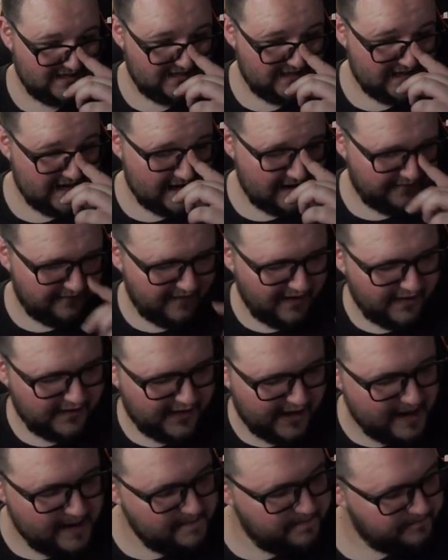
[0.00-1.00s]
Nah, fuck
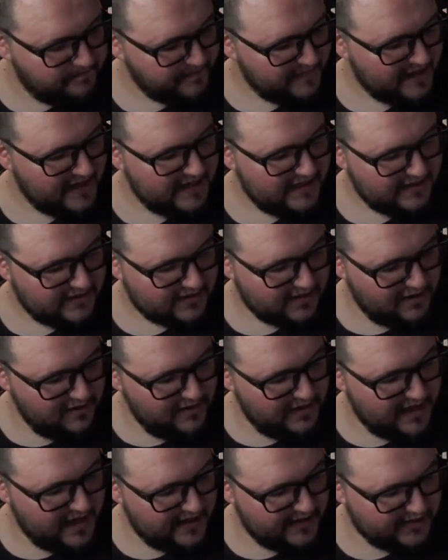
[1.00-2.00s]
that.
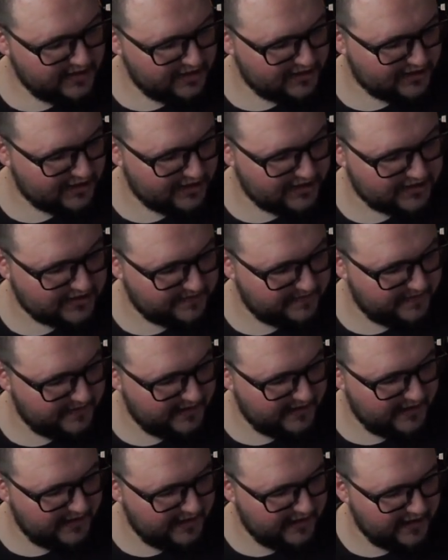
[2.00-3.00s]
So yeah, she's just
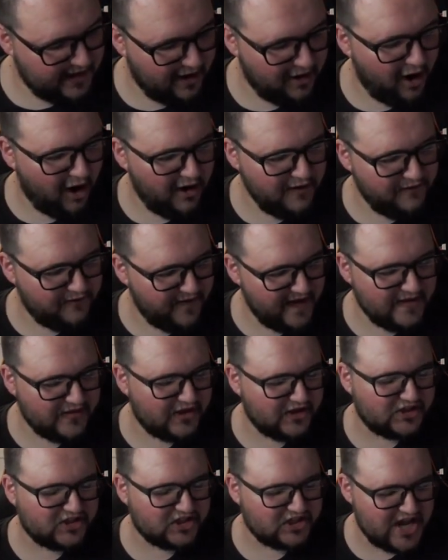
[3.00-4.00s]
you know, I think
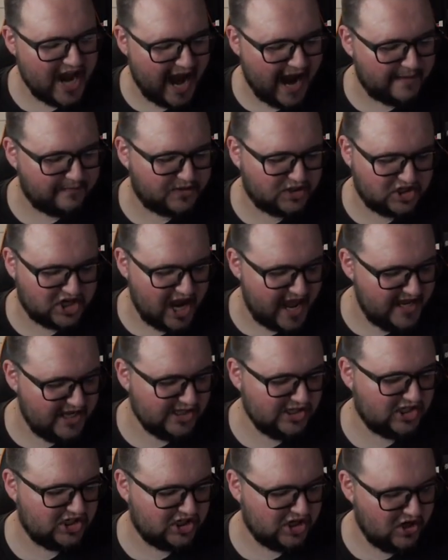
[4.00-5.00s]
the snap
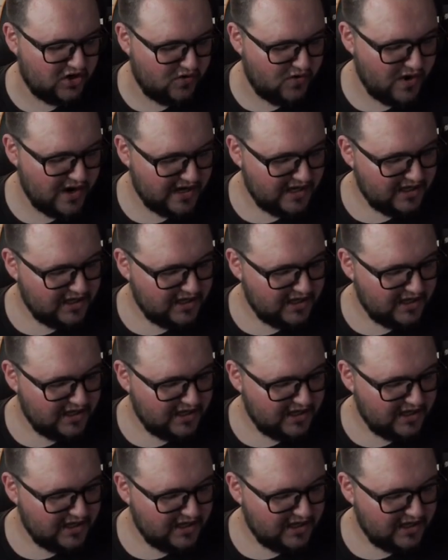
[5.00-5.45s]
changed you,